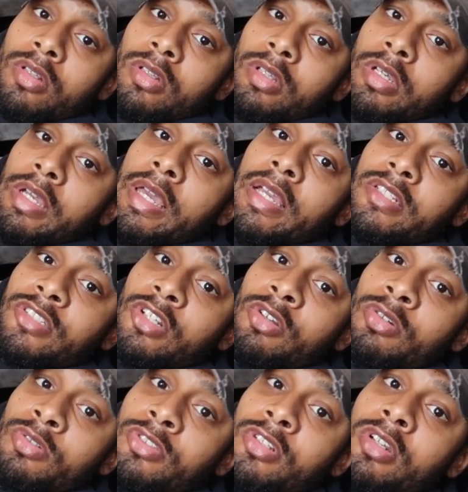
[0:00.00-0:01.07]
the
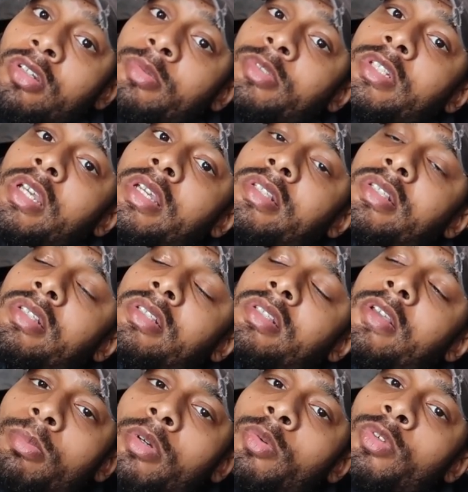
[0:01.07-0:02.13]
external circumstances.
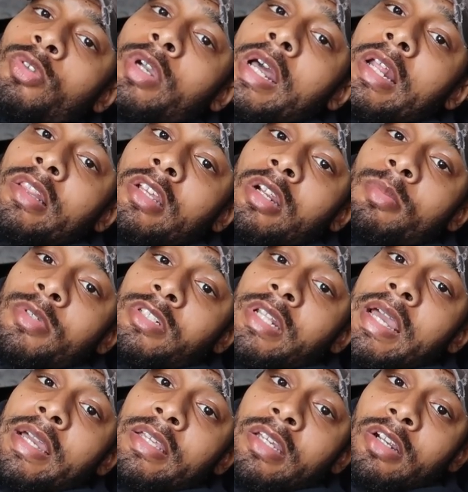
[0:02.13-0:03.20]
But when you got a
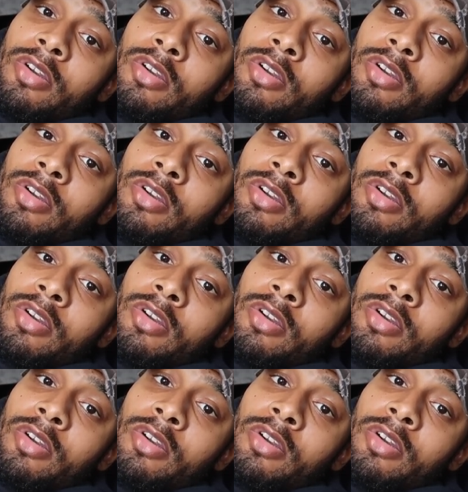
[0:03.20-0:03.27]
thermostat in your